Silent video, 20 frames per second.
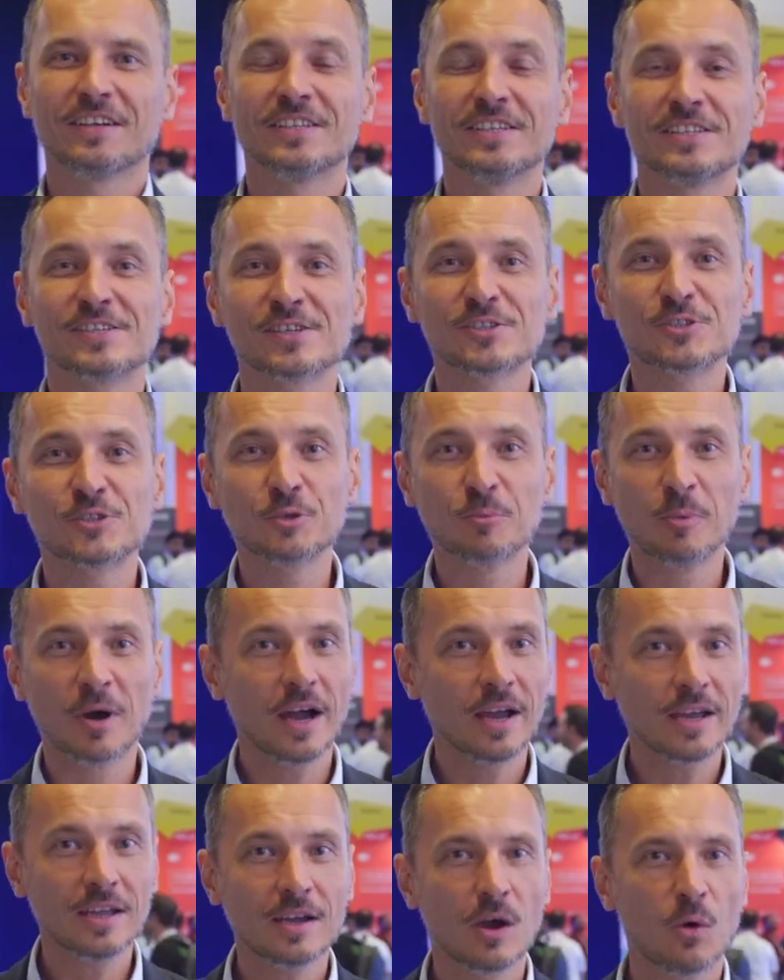This is
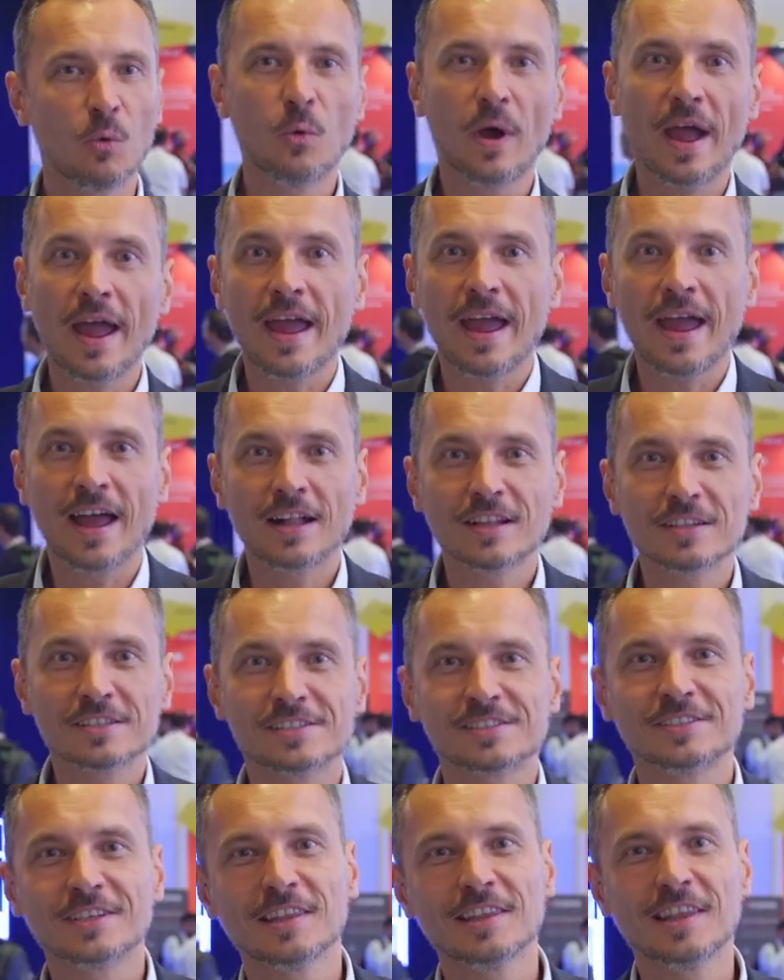Dubai, where
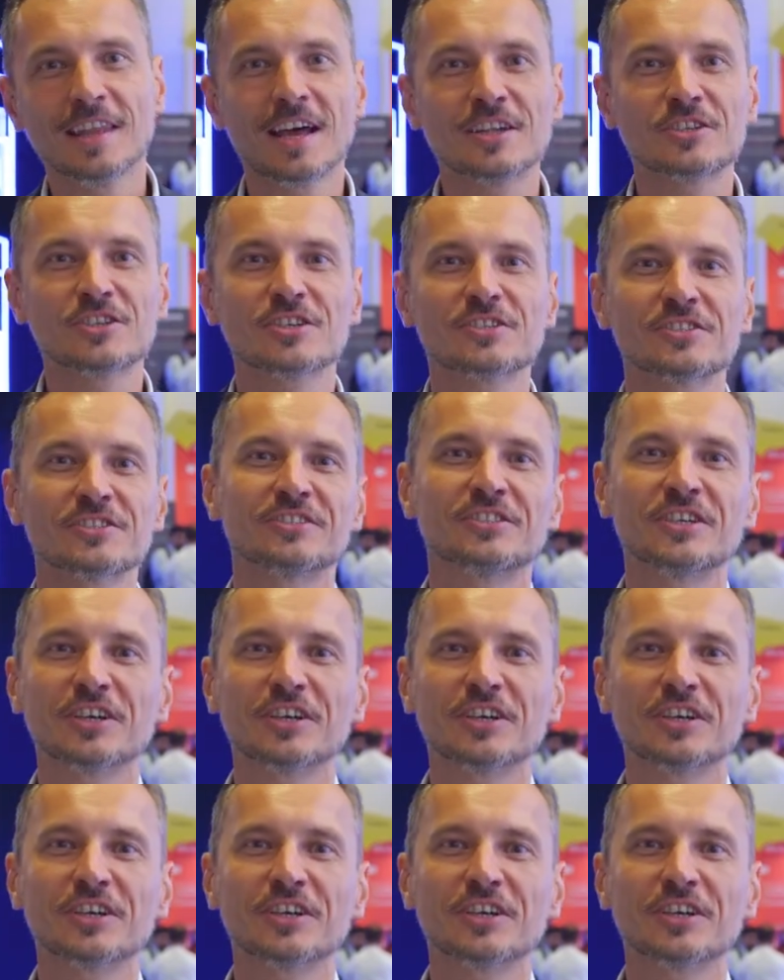else the largest